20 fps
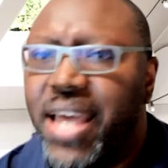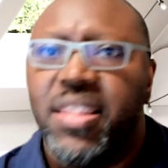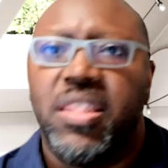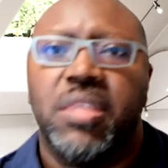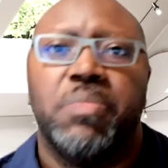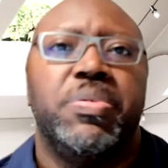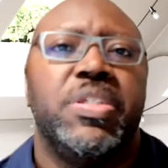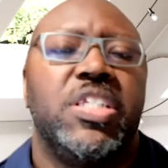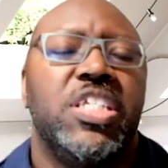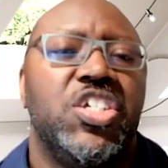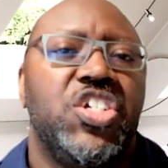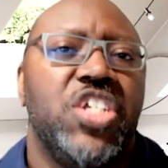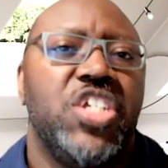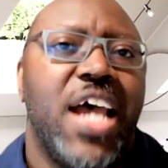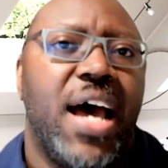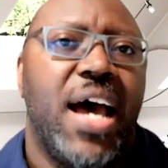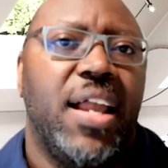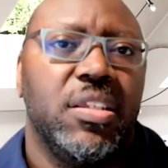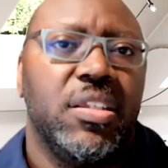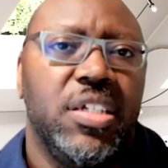the
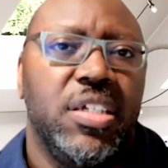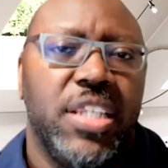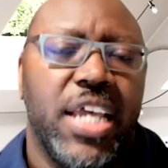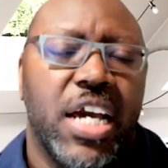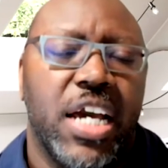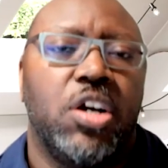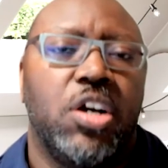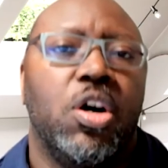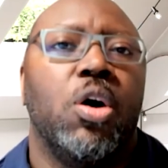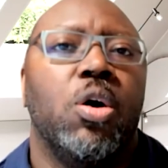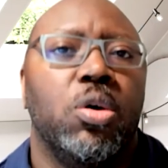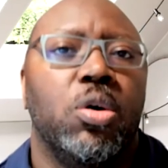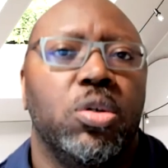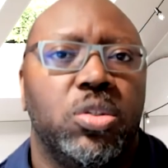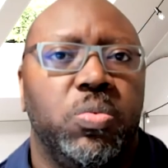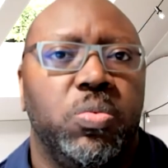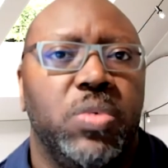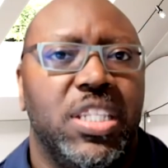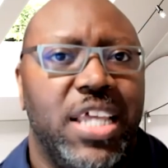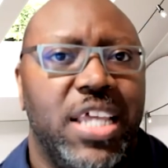positionality that
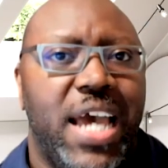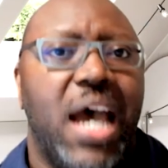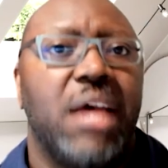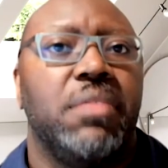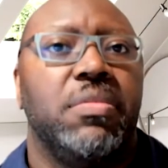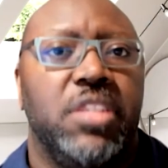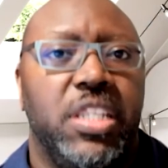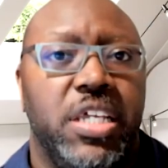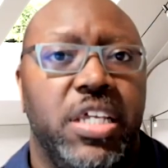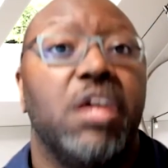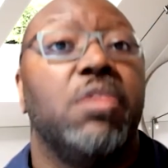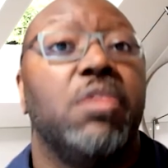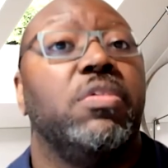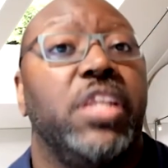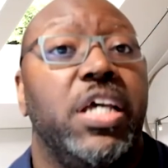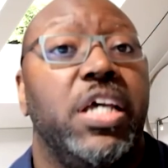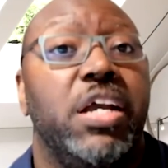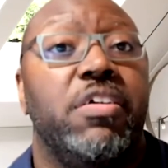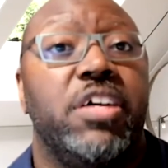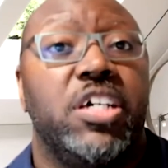goes with that,
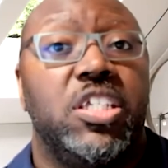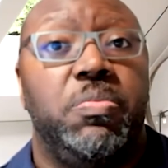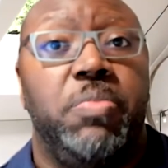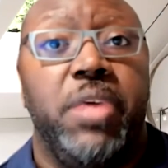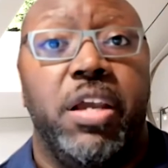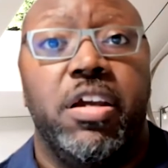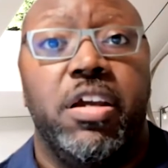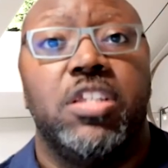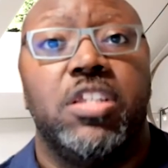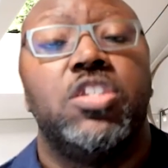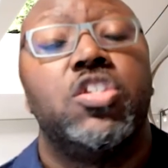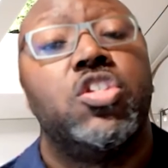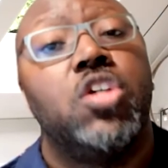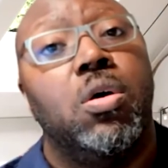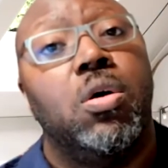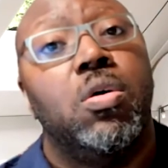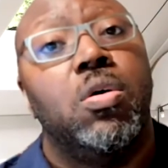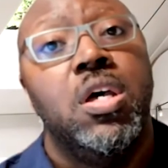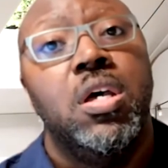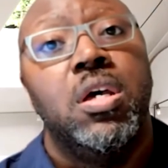their experience.
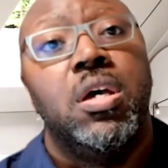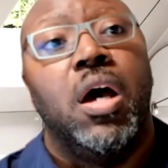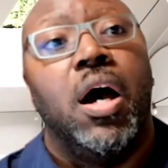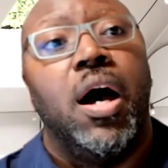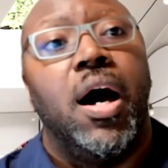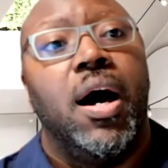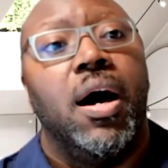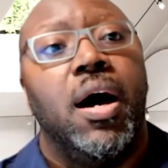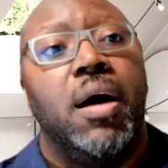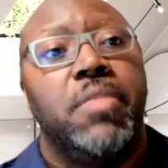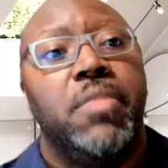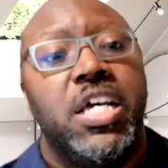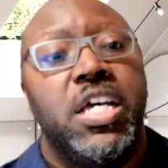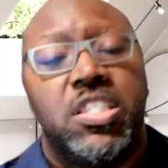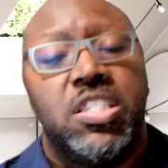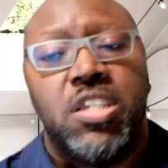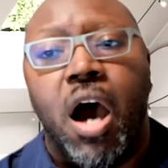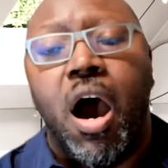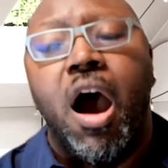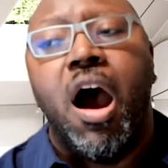So
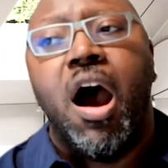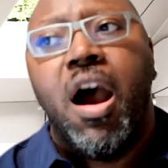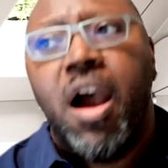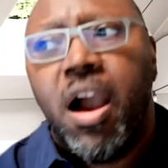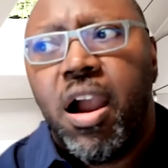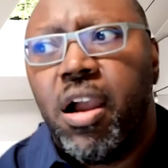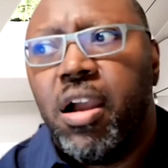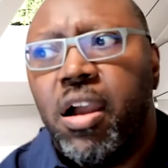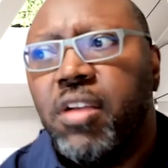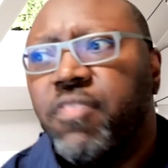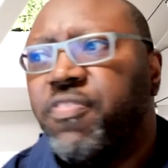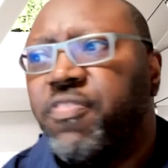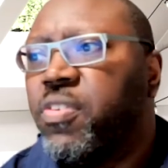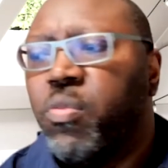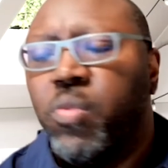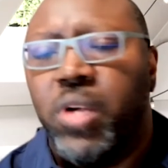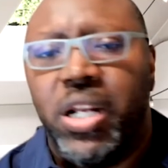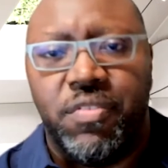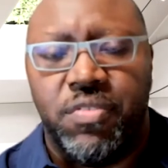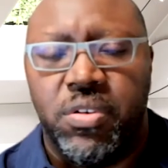it's hard, for
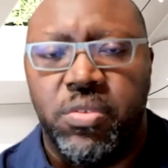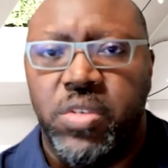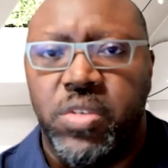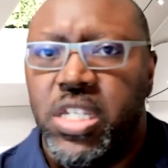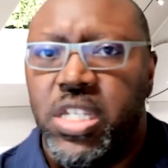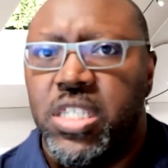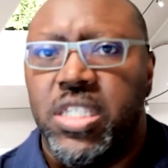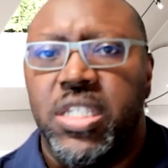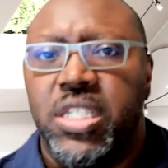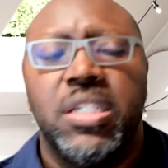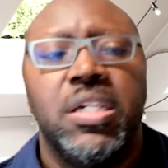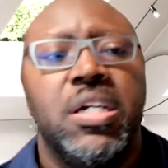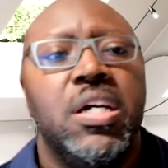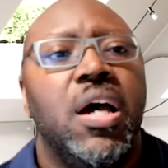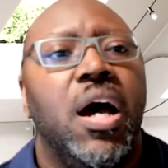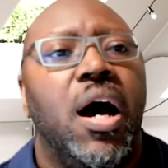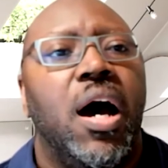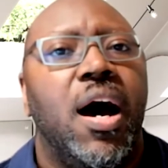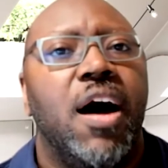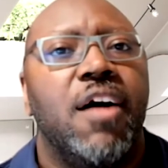whatever reason,
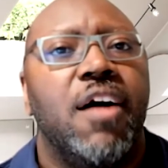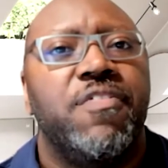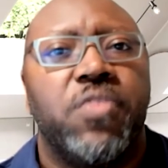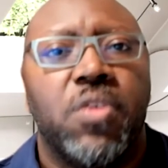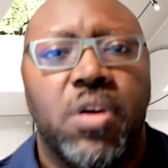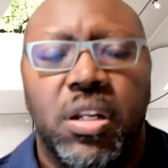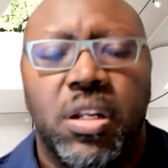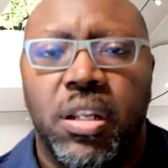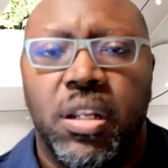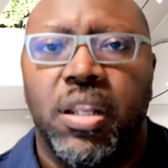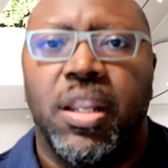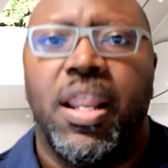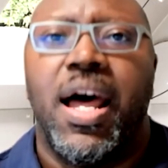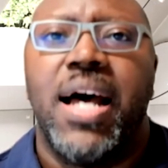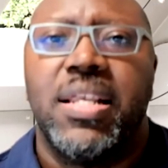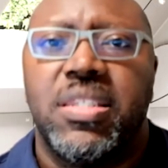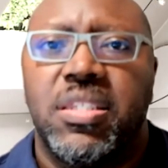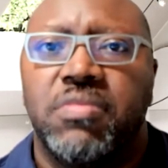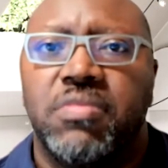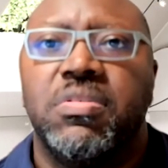for
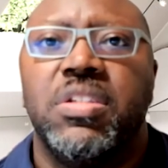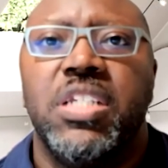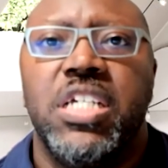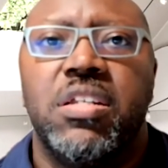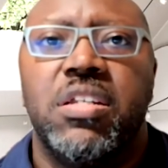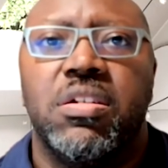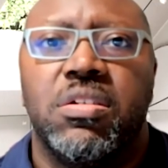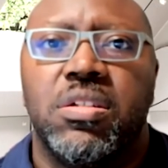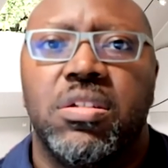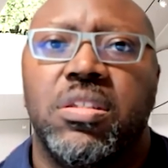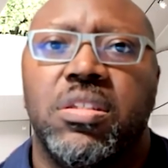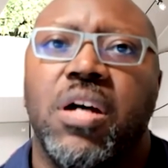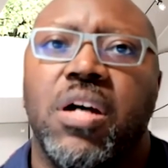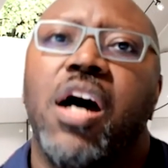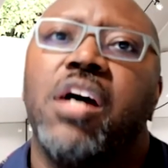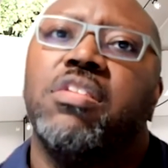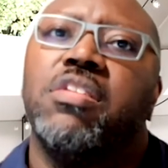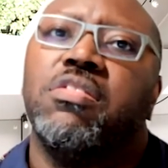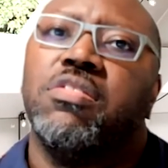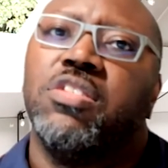lots of leaders to
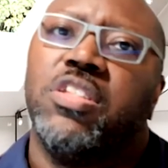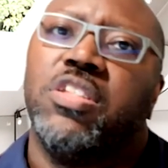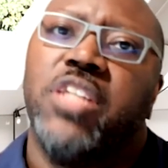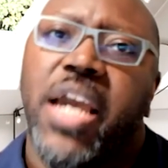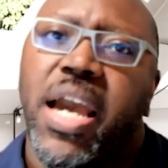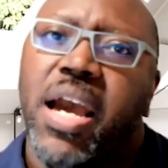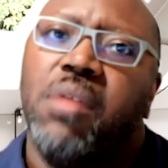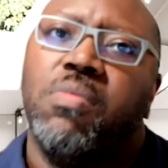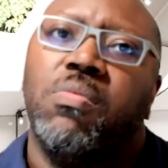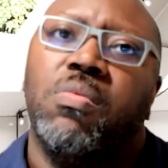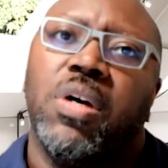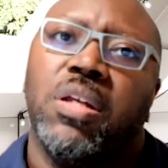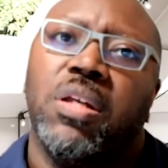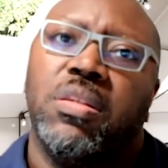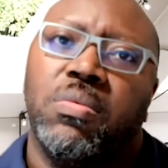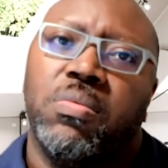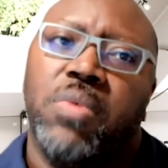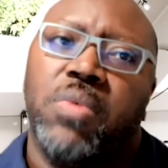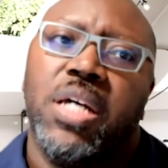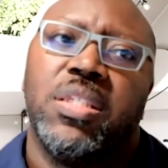understand what
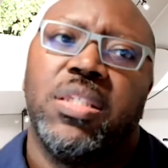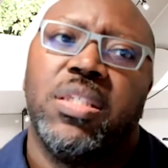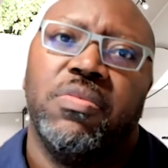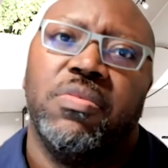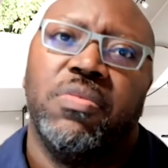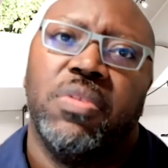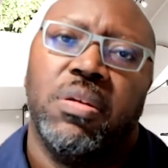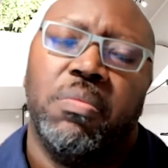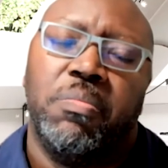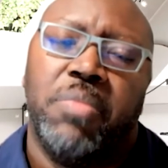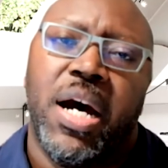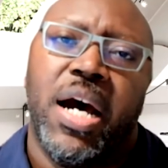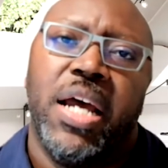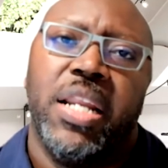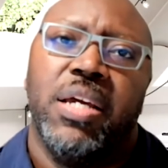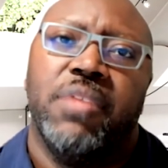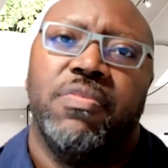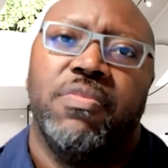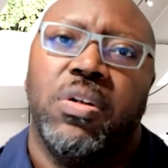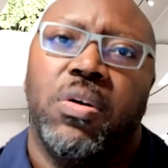the rest of the
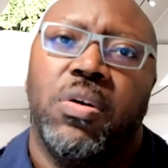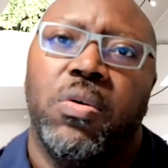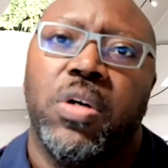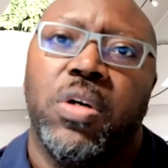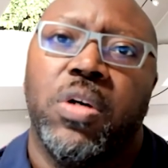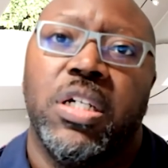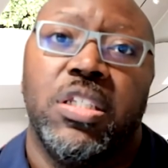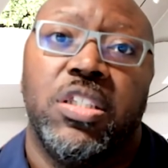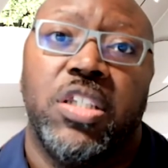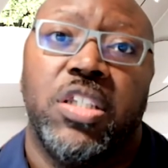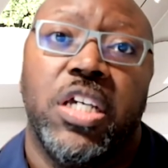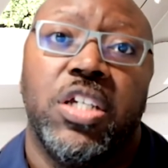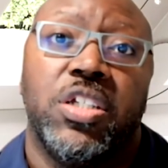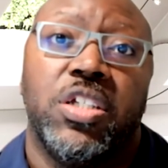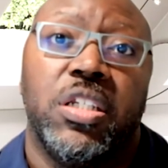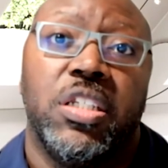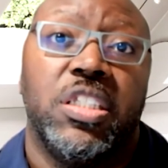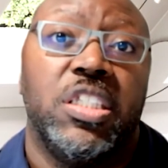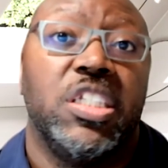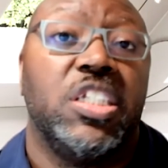body of an
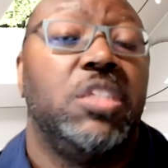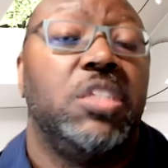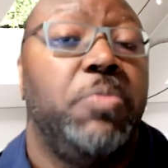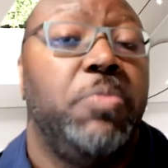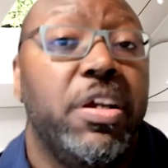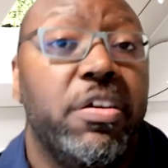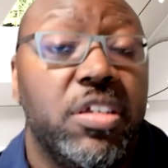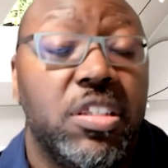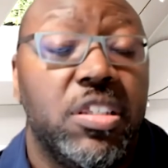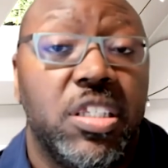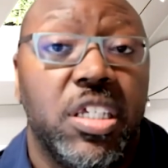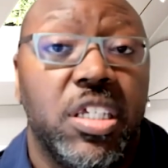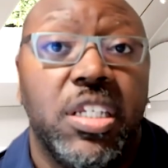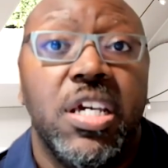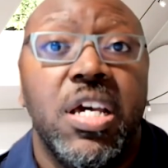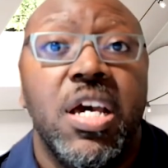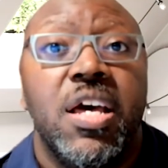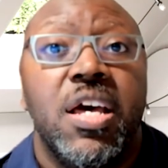organization is experiencing,